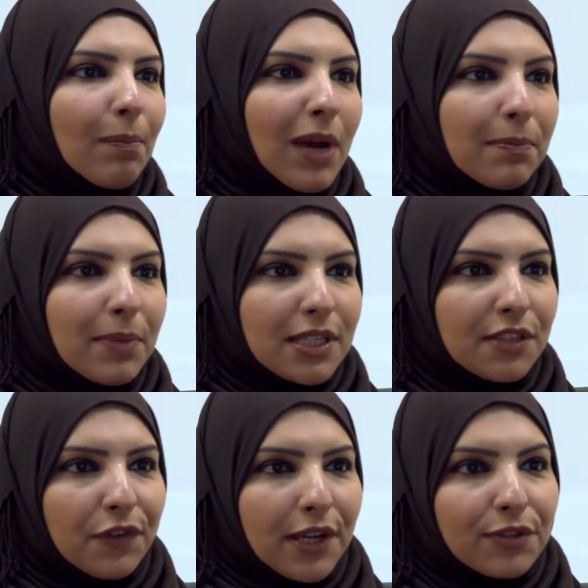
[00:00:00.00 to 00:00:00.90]
my
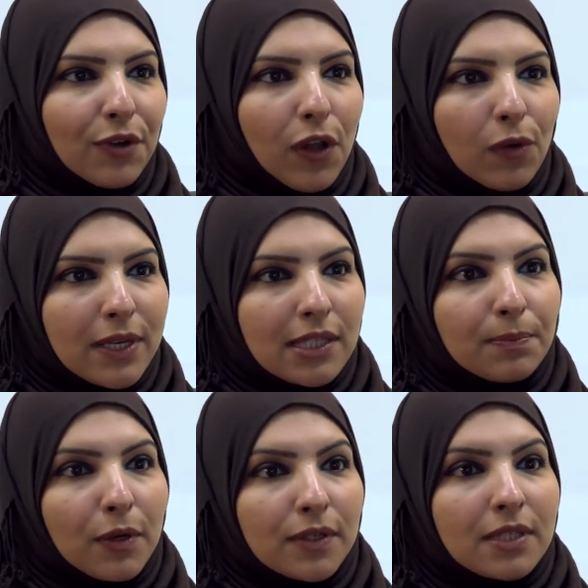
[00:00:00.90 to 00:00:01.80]
best friend always
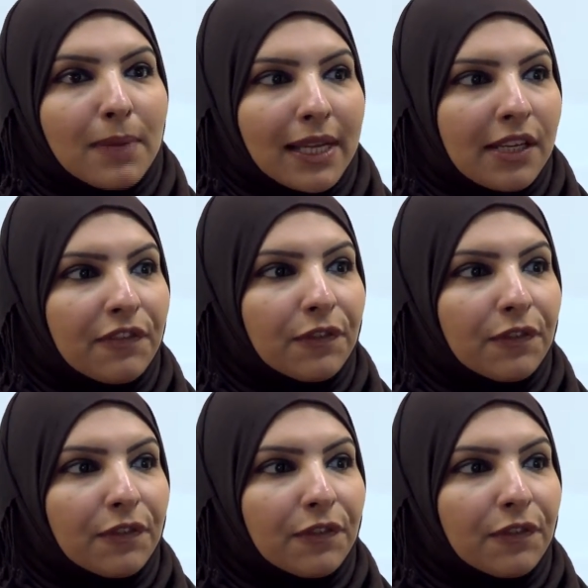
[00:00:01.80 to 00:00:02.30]
borrows money